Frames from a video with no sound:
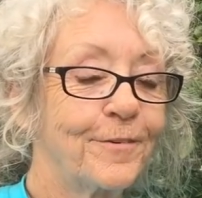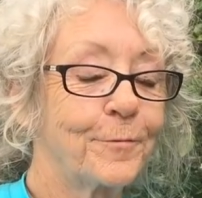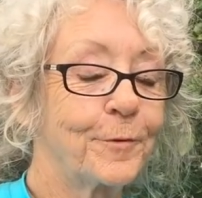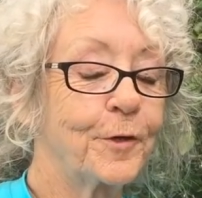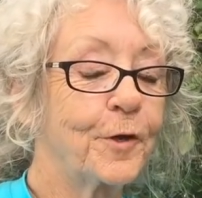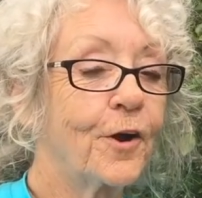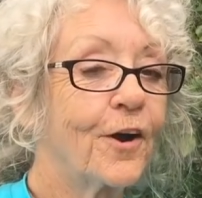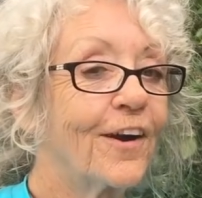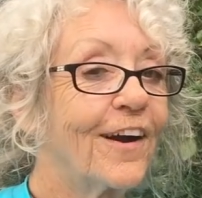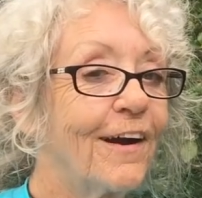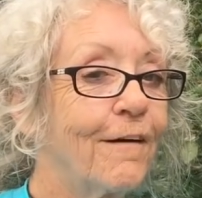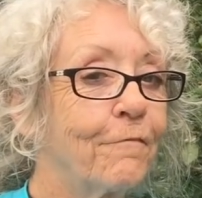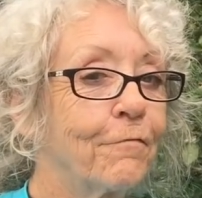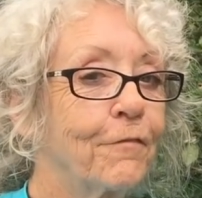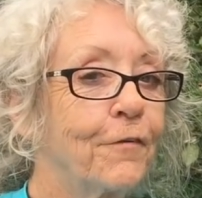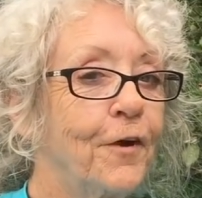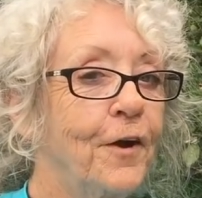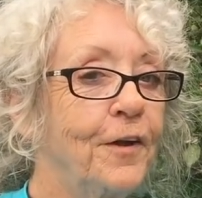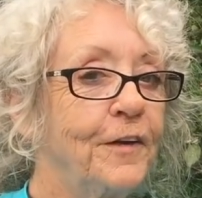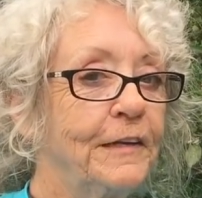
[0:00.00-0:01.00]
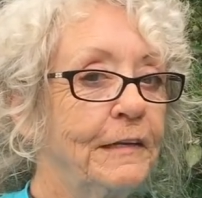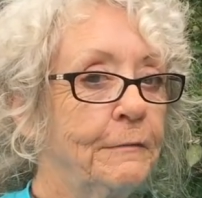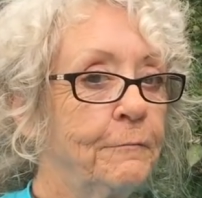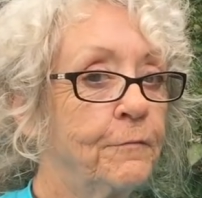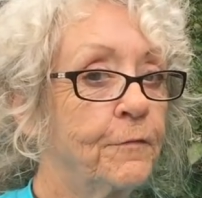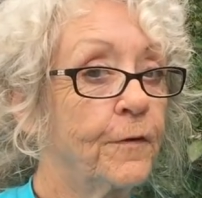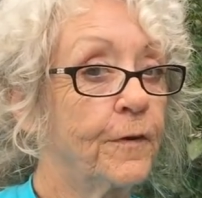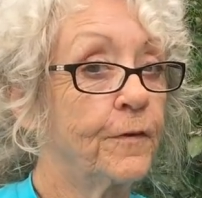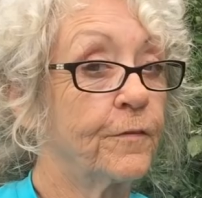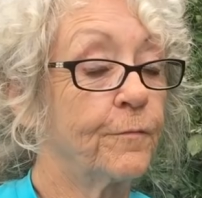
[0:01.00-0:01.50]
we are out front in
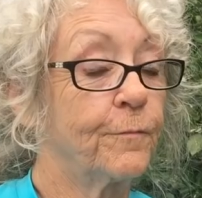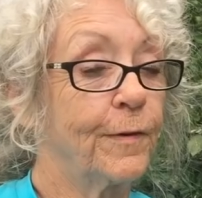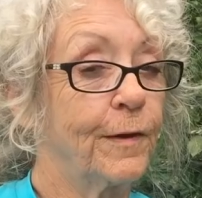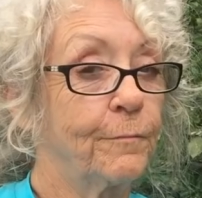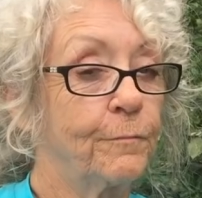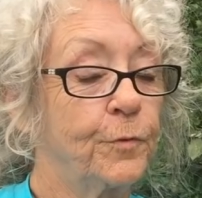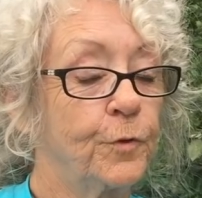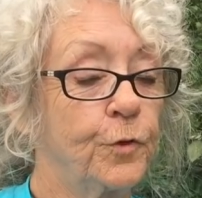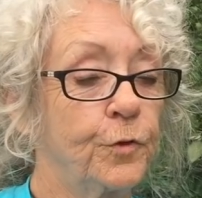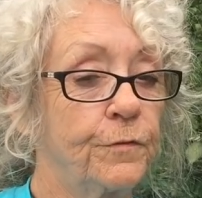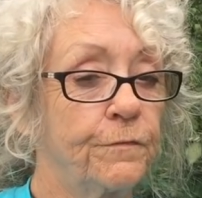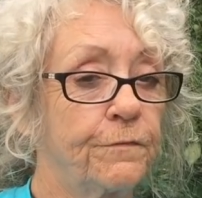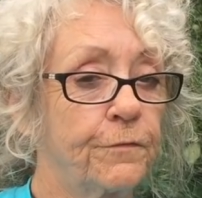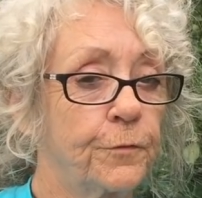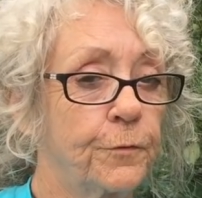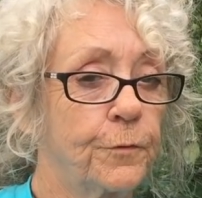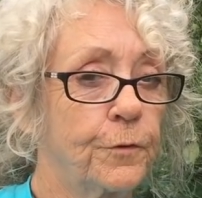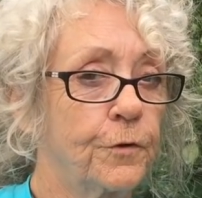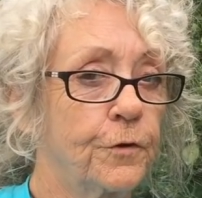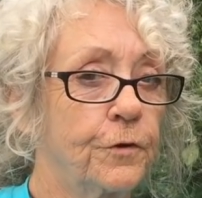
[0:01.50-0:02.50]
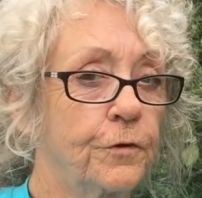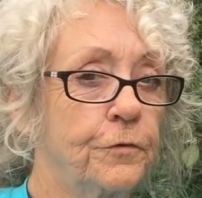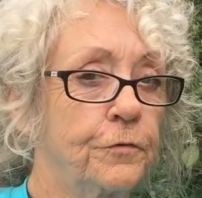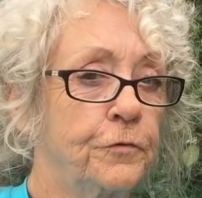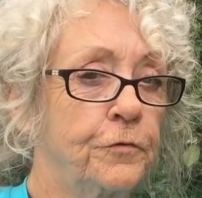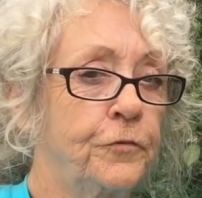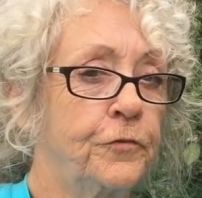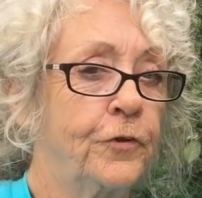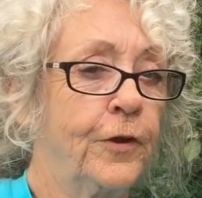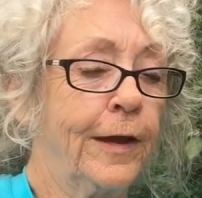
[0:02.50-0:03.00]
front of my beautiful orange
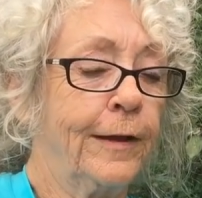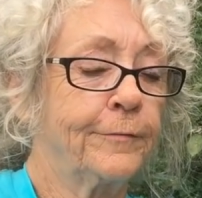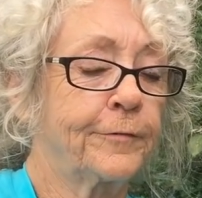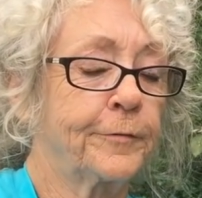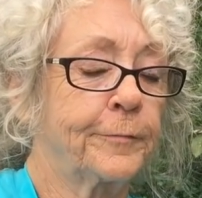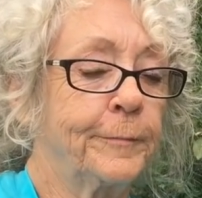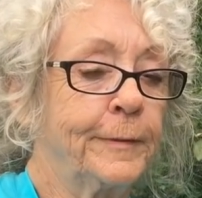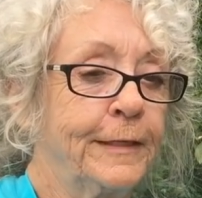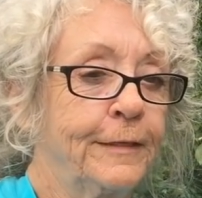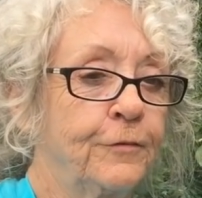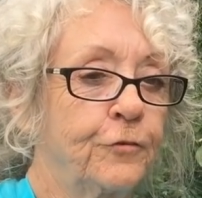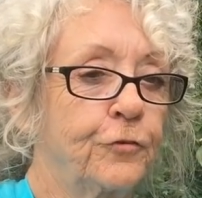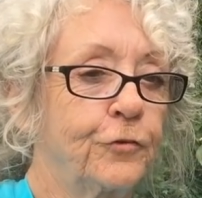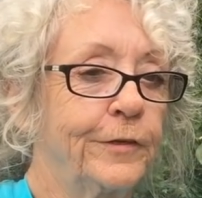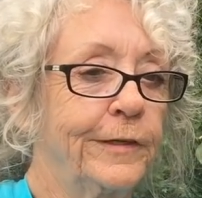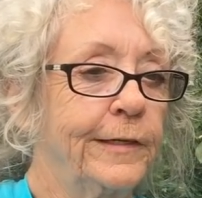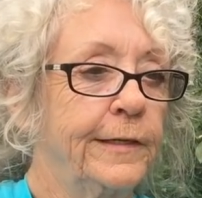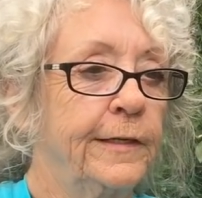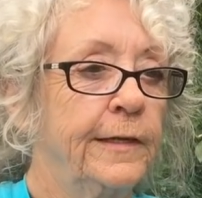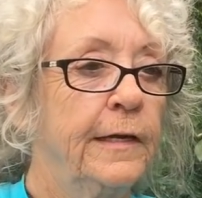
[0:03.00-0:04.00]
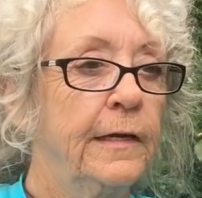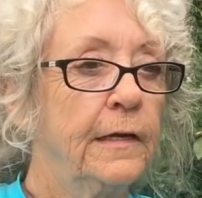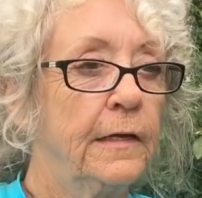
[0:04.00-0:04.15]
jasmine tree